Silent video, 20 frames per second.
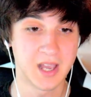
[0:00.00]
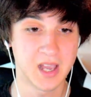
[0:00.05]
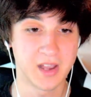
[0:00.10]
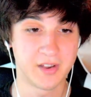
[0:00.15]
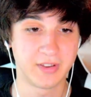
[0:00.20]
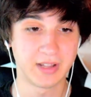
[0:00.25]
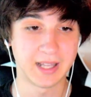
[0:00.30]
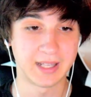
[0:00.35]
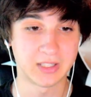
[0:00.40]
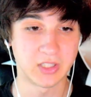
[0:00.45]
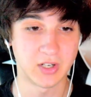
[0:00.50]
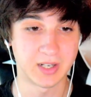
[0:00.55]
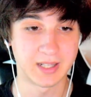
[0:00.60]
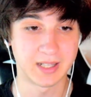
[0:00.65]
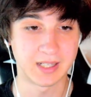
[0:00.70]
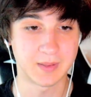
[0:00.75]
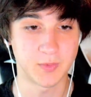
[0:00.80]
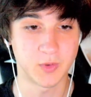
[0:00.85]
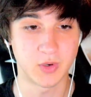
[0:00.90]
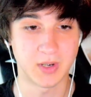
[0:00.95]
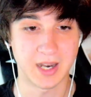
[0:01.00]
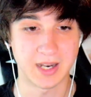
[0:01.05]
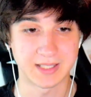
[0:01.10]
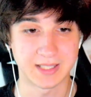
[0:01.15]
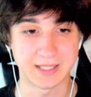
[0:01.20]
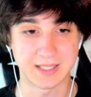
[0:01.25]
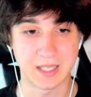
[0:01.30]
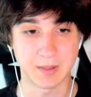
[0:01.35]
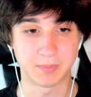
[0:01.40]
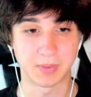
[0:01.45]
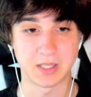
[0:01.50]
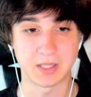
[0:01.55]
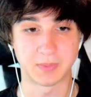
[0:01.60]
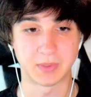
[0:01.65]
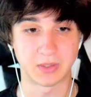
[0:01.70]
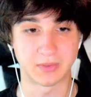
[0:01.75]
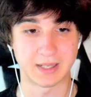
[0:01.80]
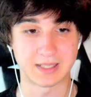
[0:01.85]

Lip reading: Feel like third of the community are 16 plus, but the rest are